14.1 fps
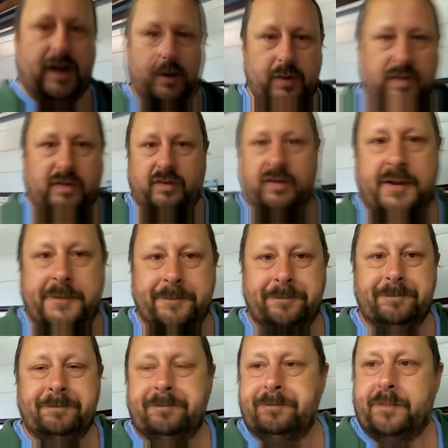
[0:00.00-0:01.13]
You know, it's
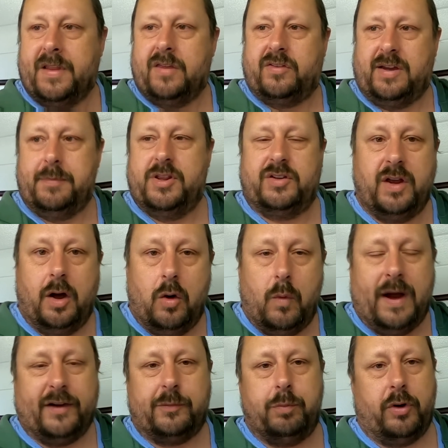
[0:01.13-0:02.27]
some of the Turtle
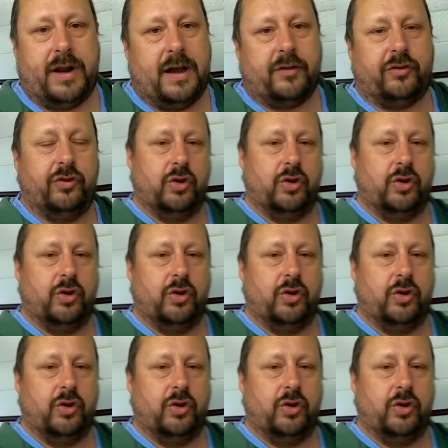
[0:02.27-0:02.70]
Wax products,